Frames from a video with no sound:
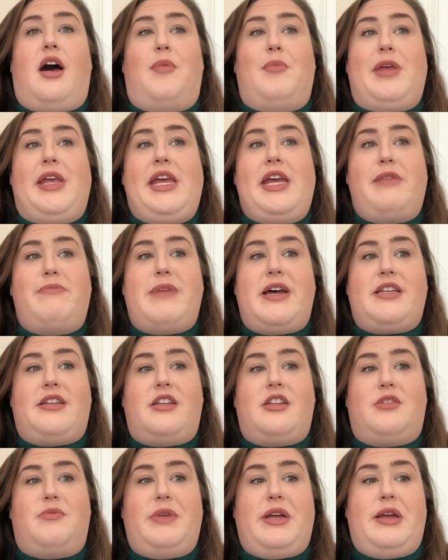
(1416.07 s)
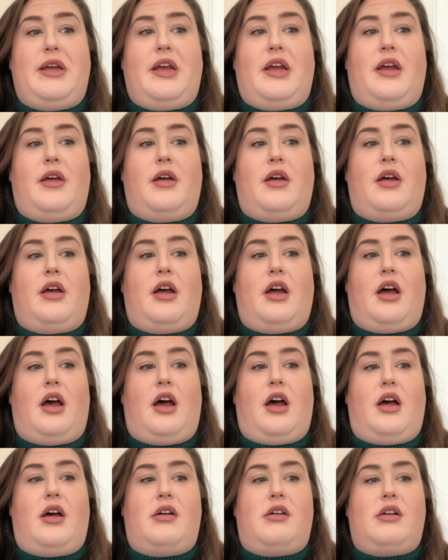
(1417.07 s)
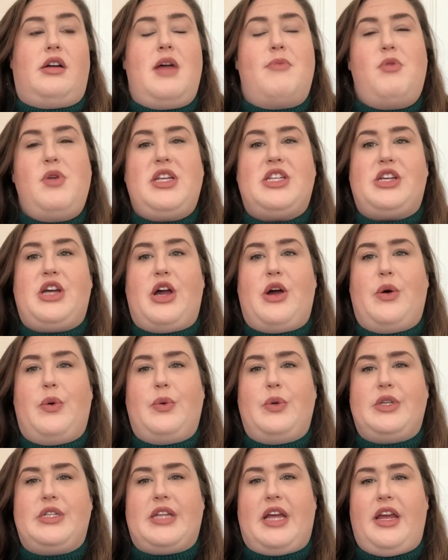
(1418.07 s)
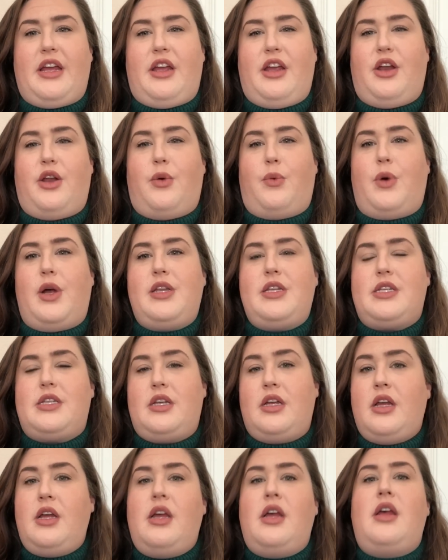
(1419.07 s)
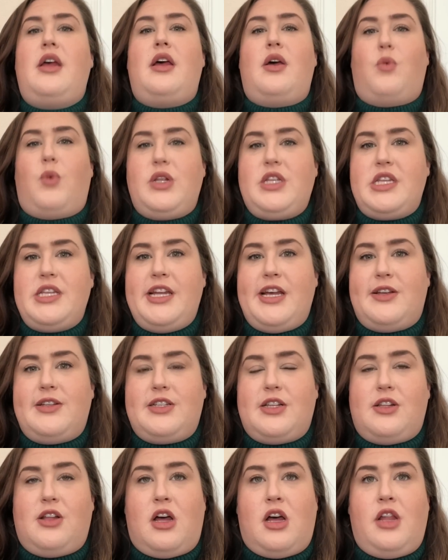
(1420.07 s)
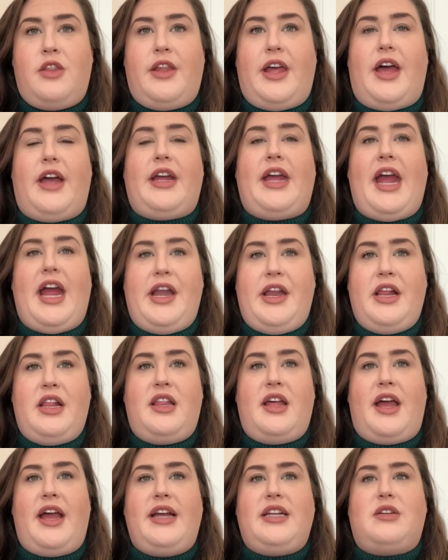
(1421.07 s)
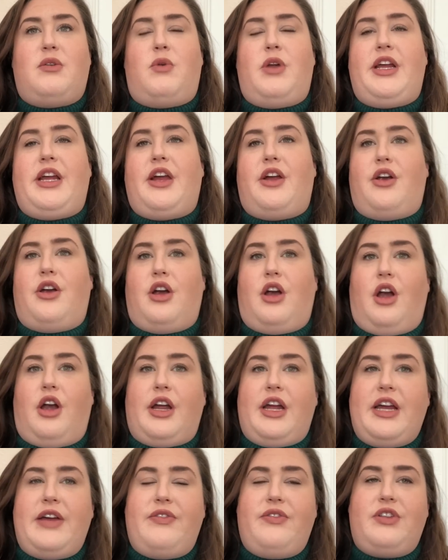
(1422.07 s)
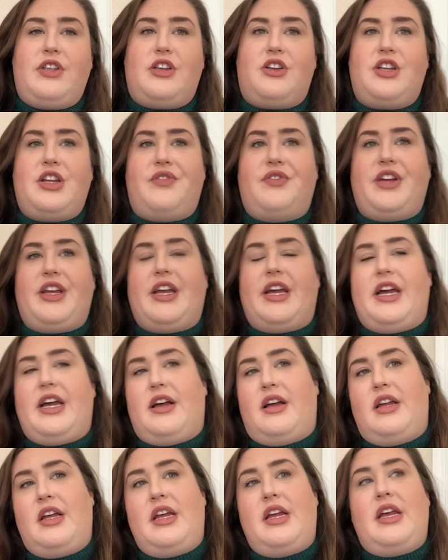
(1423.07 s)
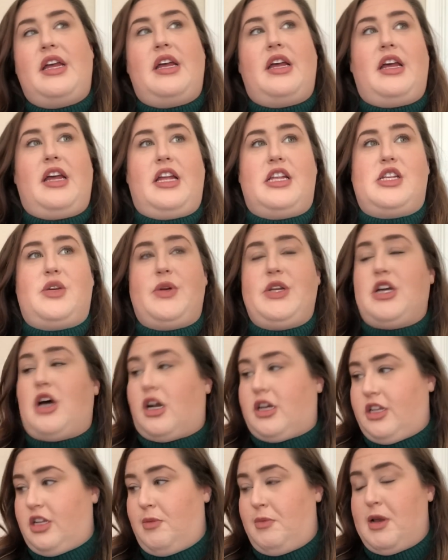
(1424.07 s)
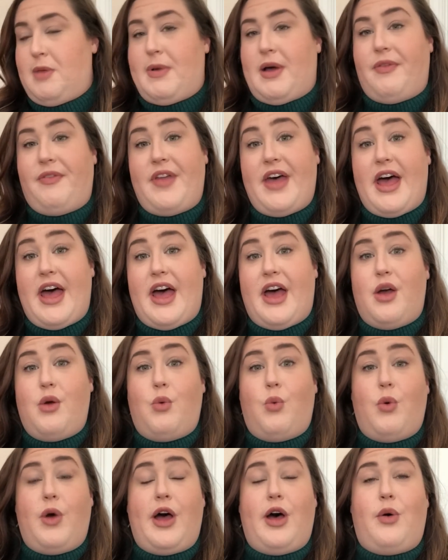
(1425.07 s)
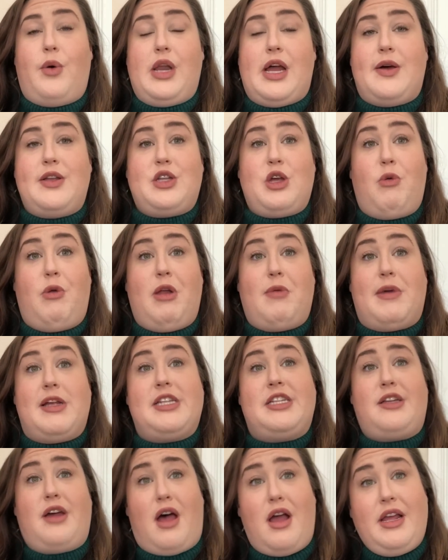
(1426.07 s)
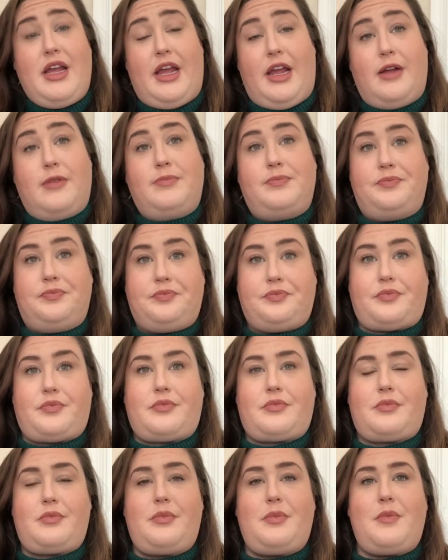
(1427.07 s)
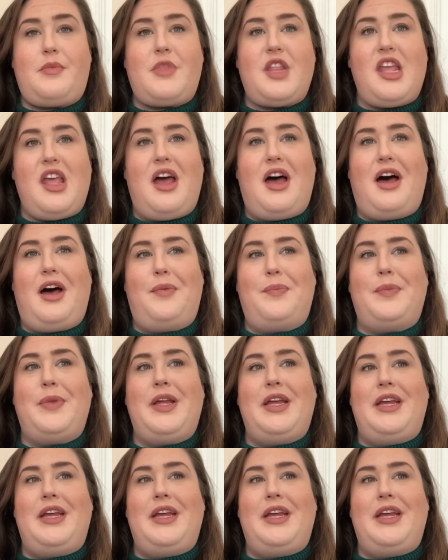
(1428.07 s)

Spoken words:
he had messaged me a couple weeks ago and was like, you know, what's a nail salon that Katie likes? I want to get her a gift certificate. And so we talked a little bit about that. Well, when I was opening my stocking, the